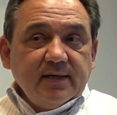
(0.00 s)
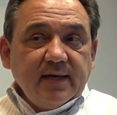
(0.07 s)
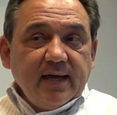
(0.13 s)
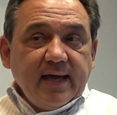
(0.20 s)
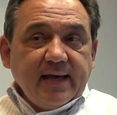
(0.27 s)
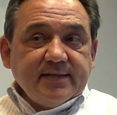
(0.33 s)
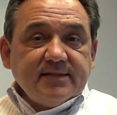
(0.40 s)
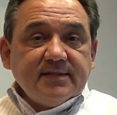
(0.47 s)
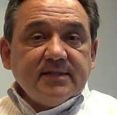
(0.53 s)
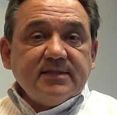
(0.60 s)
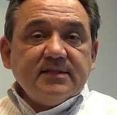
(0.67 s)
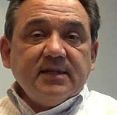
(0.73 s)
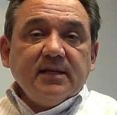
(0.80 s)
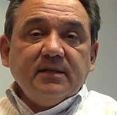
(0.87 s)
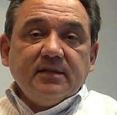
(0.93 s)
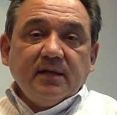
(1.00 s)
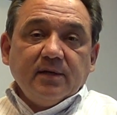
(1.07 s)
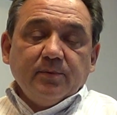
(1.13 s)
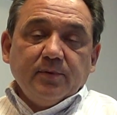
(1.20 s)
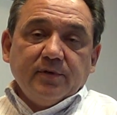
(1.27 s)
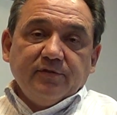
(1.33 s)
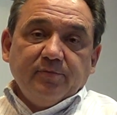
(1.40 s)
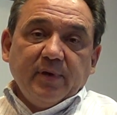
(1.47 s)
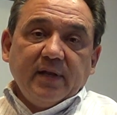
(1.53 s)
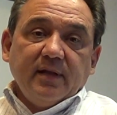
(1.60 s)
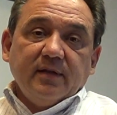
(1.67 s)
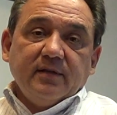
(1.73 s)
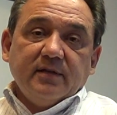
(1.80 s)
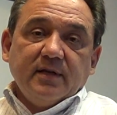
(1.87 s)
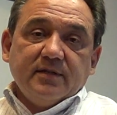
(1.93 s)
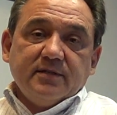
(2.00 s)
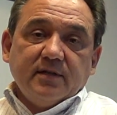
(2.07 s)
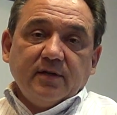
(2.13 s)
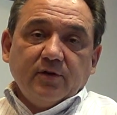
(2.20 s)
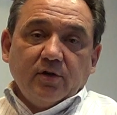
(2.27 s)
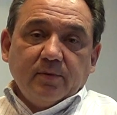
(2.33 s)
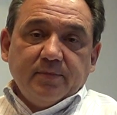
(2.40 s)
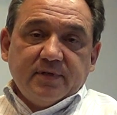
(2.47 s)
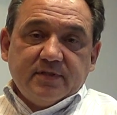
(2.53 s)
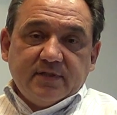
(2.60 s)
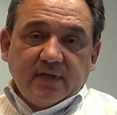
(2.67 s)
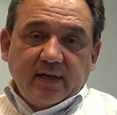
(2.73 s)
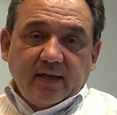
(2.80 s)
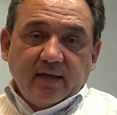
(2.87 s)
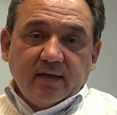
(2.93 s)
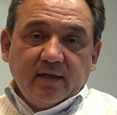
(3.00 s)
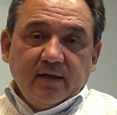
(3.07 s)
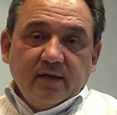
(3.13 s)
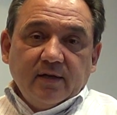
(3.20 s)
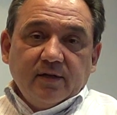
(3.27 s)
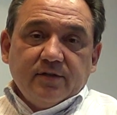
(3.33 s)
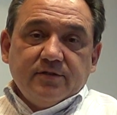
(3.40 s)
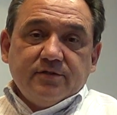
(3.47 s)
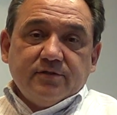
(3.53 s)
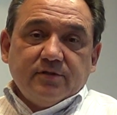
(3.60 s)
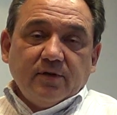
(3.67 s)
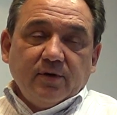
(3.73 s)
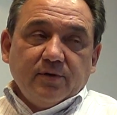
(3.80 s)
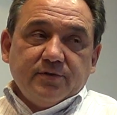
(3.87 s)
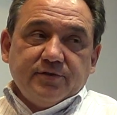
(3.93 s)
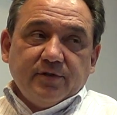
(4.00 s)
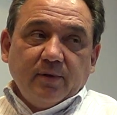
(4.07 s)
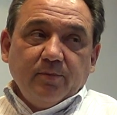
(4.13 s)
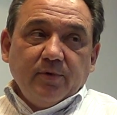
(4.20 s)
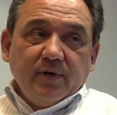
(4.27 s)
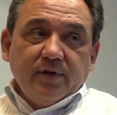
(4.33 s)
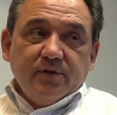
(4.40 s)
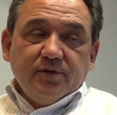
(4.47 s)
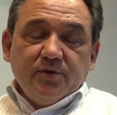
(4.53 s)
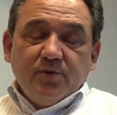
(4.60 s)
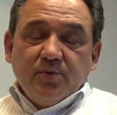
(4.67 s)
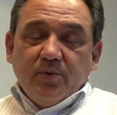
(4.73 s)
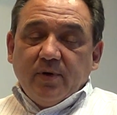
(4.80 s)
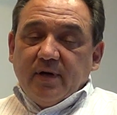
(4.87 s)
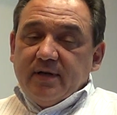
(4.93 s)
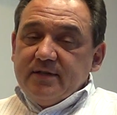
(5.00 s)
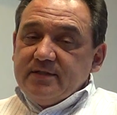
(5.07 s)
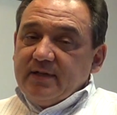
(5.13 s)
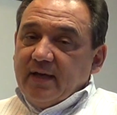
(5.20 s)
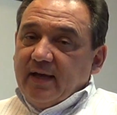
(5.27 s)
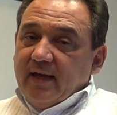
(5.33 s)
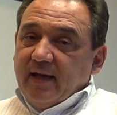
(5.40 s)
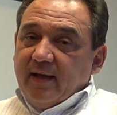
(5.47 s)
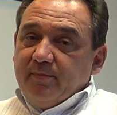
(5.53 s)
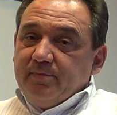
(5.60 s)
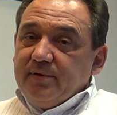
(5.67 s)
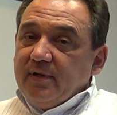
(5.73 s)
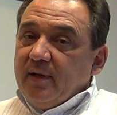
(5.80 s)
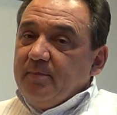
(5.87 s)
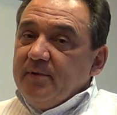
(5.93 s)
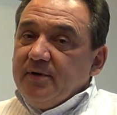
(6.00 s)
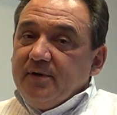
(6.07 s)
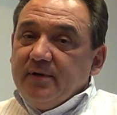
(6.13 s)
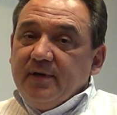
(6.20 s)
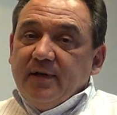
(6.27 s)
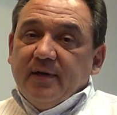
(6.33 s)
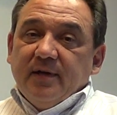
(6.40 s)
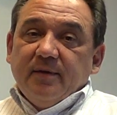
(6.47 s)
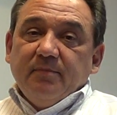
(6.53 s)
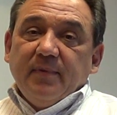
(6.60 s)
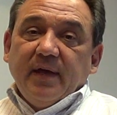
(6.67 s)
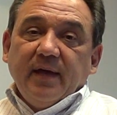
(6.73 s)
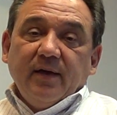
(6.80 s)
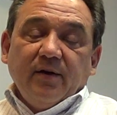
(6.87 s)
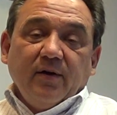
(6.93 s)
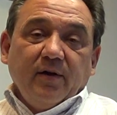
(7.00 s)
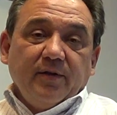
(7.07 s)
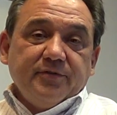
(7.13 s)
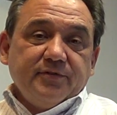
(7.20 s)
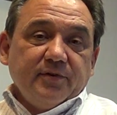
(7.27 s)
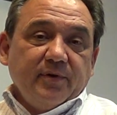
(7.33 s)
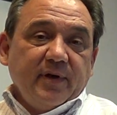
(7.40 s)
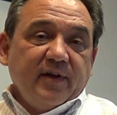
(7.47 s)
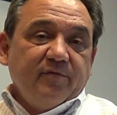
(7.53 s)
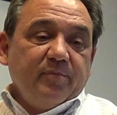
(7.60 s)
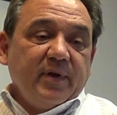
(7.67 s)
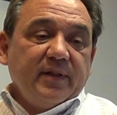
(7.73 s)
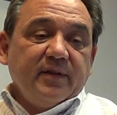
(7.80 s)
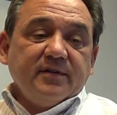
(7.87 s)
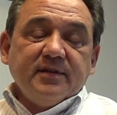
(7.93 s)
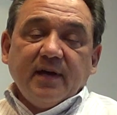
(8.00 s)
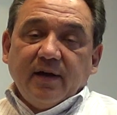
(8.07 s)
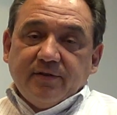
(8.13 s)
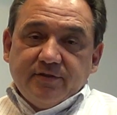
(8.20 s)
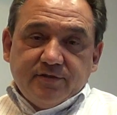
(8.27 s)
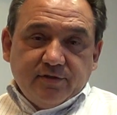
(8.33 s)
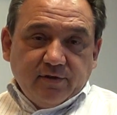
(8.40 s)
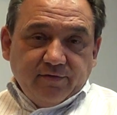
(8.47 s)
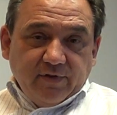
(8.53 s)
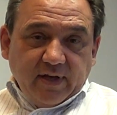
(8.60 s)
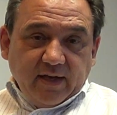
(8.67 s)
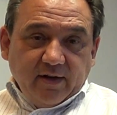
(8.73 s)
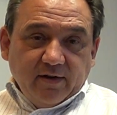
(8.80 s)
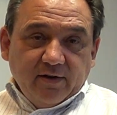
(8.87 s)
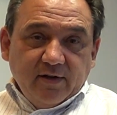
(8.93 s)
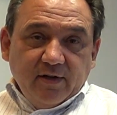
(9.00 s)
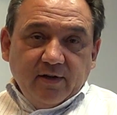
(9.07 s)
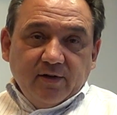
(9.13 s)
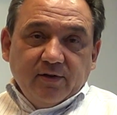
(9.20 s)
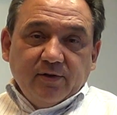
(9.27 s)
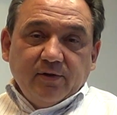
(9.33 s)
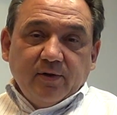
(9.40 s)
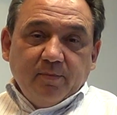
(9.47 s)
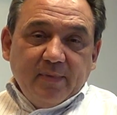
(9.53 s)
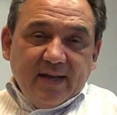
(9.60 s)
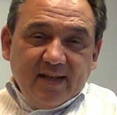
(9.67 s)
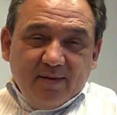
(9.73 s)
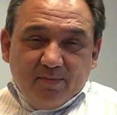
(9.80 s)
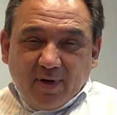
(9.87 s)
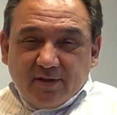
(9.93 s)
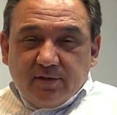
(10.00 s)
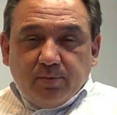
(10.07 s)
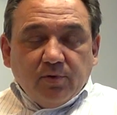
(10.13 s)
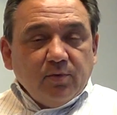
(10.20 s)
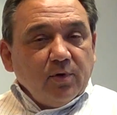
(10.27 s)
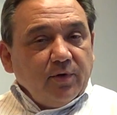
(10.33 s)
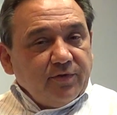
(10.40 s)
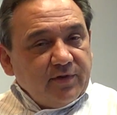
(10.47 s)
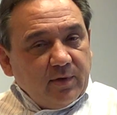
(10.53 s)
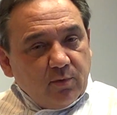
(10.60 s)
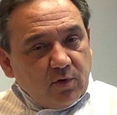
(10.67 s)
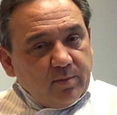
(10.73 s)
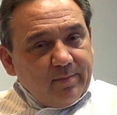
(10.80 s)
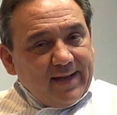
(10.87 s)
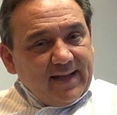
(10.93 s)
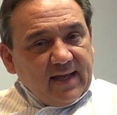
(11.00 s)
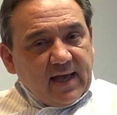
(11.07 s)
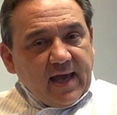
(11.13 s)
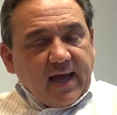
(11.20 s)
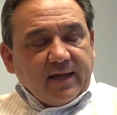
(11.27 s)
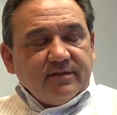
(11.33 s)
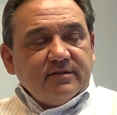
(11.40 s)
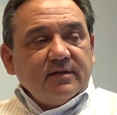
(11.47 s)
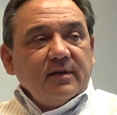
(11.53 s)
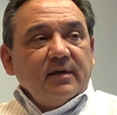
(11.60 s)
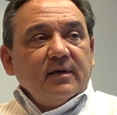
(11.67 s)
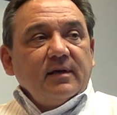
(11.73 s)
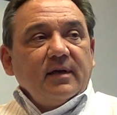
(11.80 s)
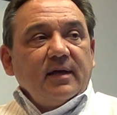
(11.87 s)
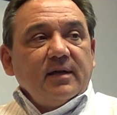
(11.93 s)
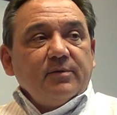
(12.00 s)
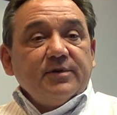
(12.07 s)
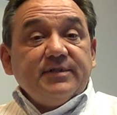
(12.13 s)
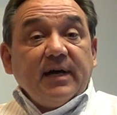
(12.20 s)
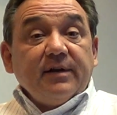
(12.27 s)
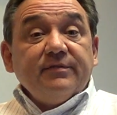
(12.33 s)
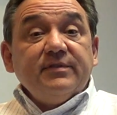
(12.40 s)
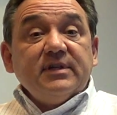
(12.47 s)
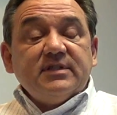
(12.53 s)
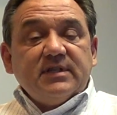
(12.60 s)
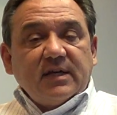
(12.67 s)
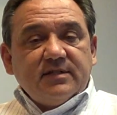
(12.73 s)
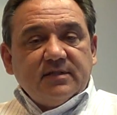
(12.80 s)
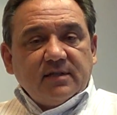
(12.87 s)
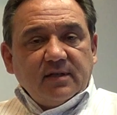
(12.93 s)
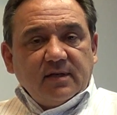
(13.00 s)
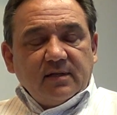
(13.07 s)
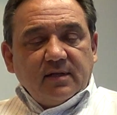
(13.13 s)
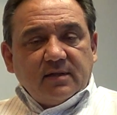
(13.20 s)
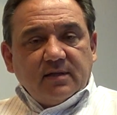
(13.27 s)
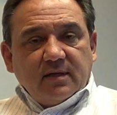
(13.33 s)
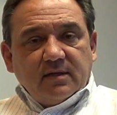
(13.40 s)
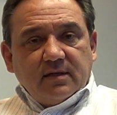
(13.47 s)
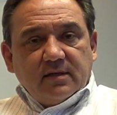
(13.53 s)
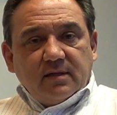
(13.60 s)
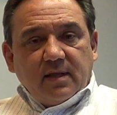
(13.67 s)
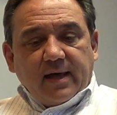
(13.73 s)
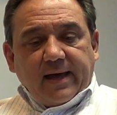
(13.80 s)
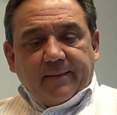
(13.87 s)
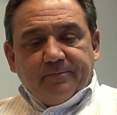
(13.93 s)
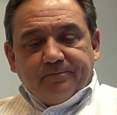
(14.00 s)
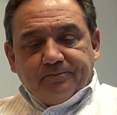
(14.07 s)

as distinct as it would have been as in an urban setting. So someone who was a plumber may also have been the town surveyor, or many multiple roles. They wore many hats, and it was out of necessity that they did that.